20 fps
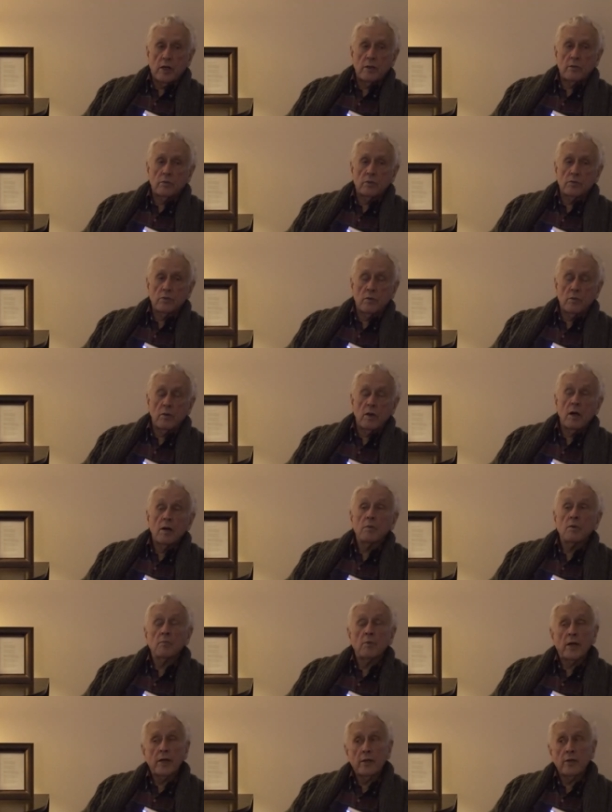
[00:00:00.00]
I was,
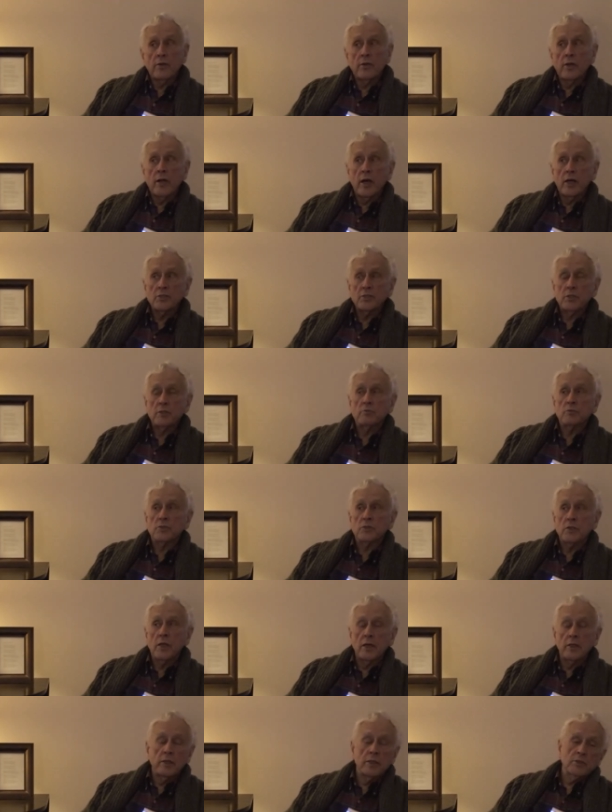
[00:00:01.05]
but my curiosity was
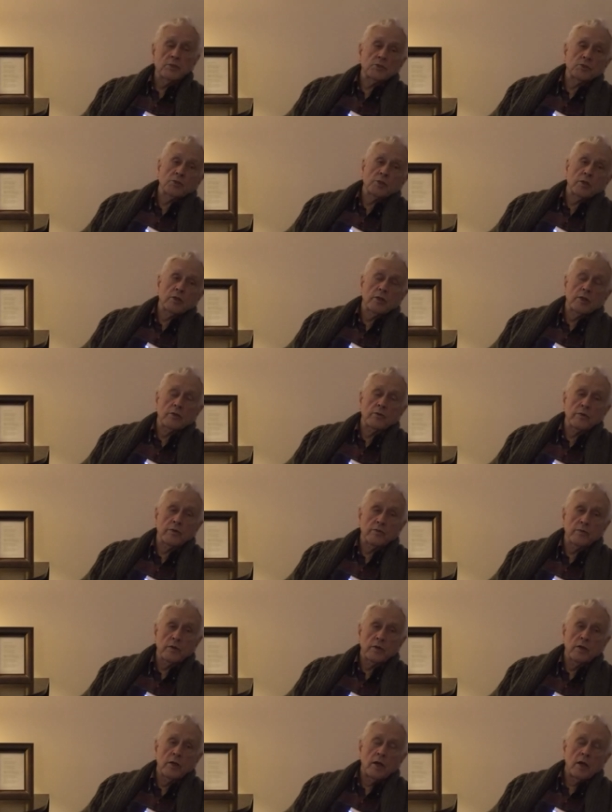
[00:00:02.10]
not necessarily
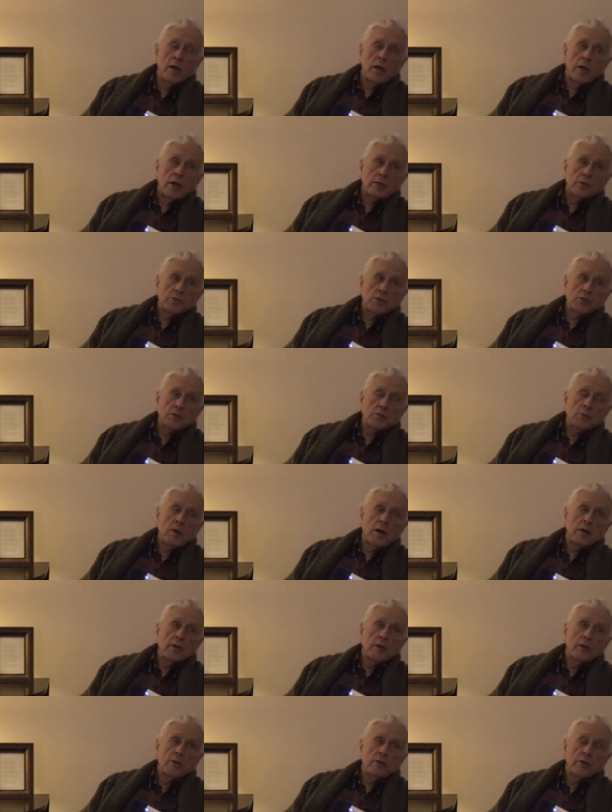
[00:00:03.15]
driven just
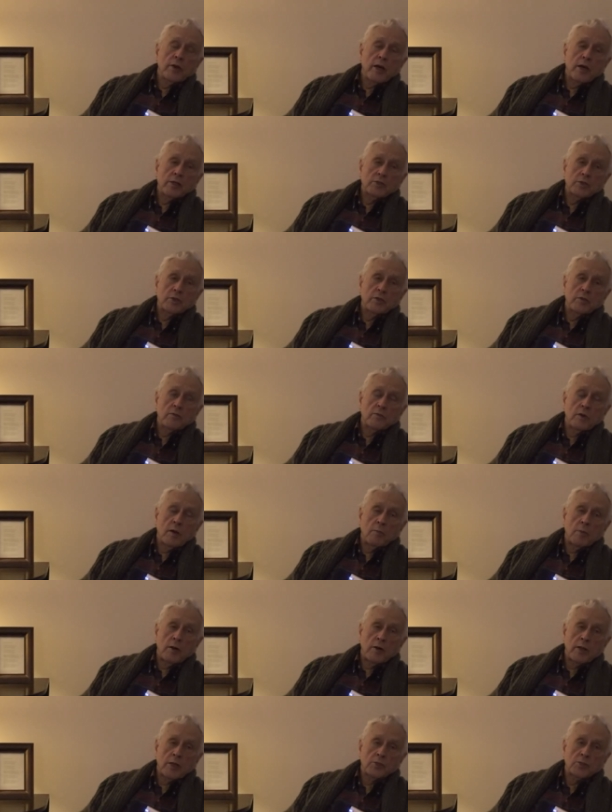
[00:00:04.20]
about a curiosity
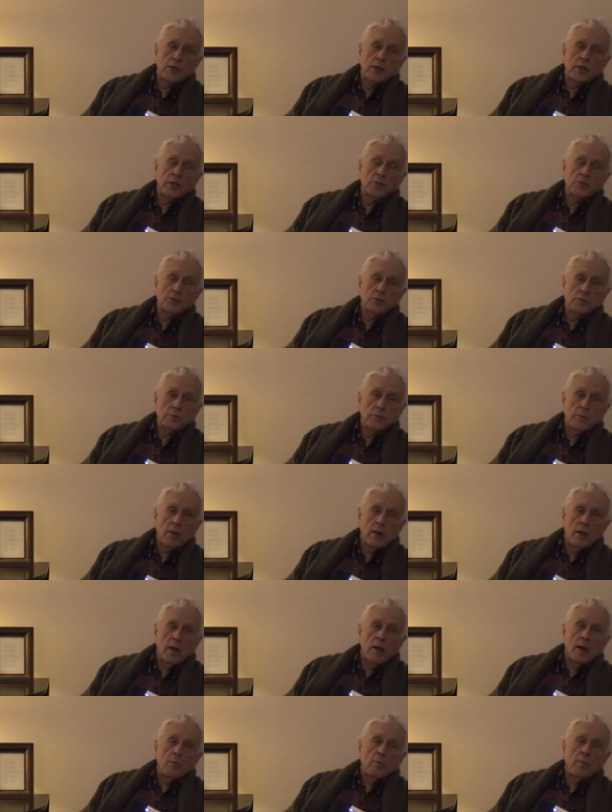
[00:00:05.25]
about education.
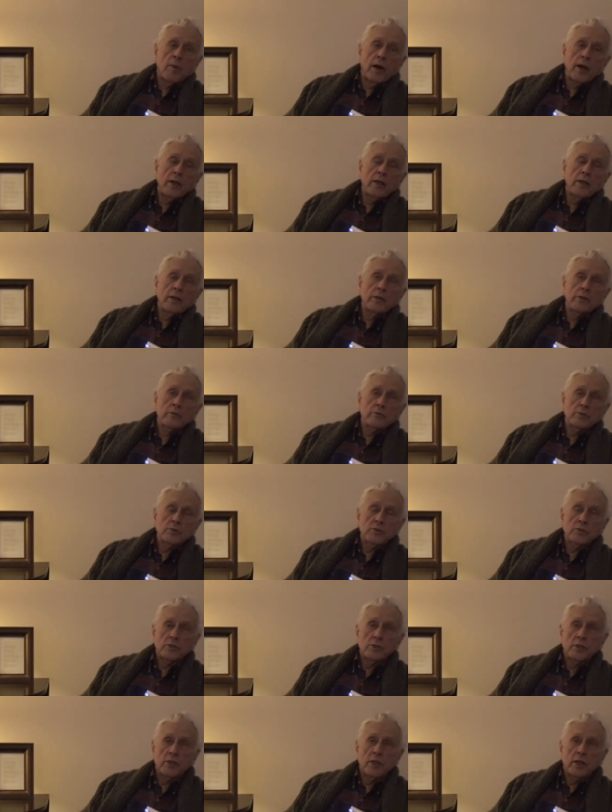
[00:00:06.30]
My
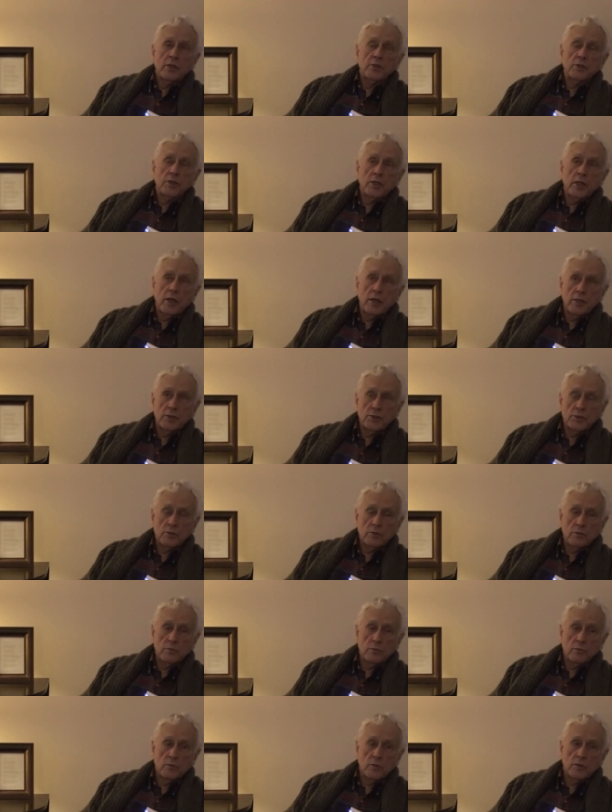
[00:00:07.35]
interest in
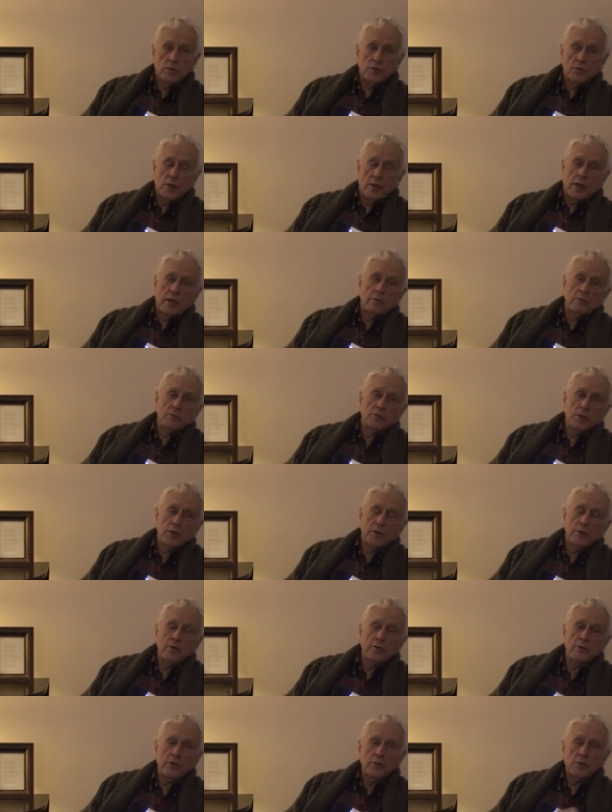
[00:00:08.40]
education was that I was
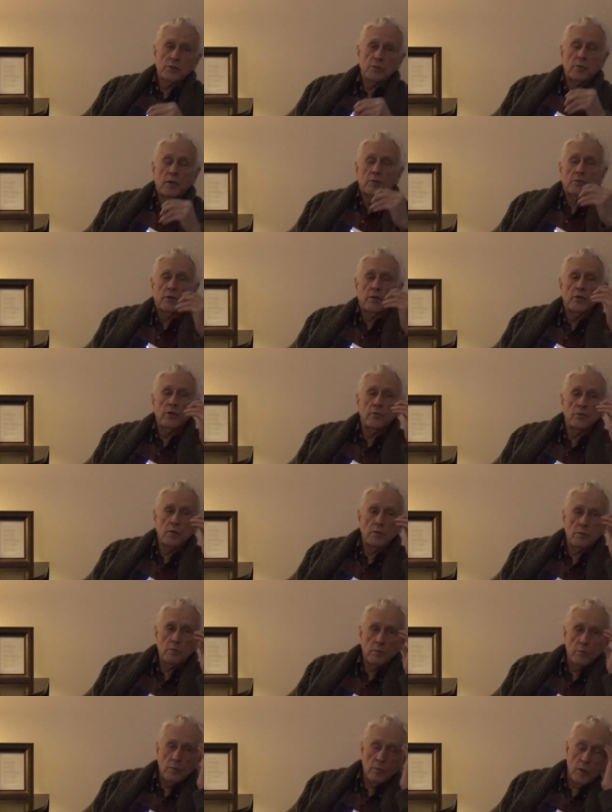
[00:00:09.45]
curious about the
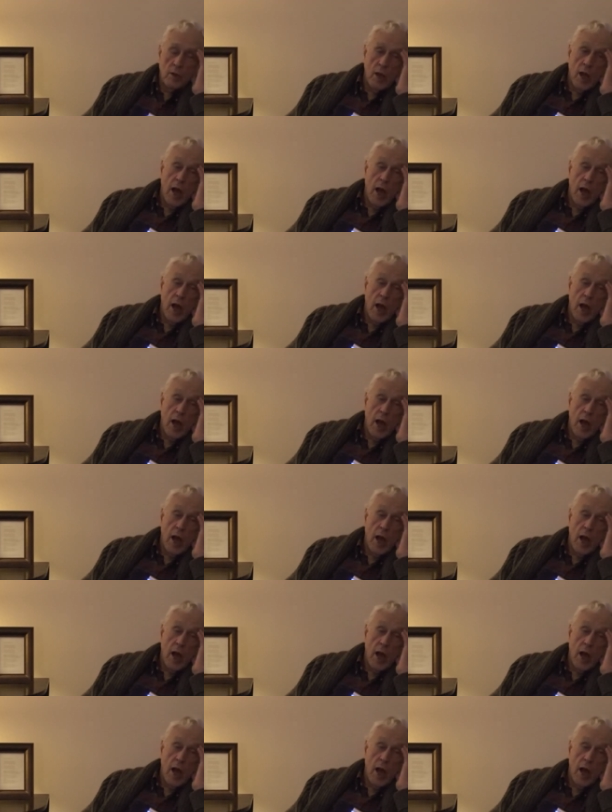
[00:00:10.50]
human,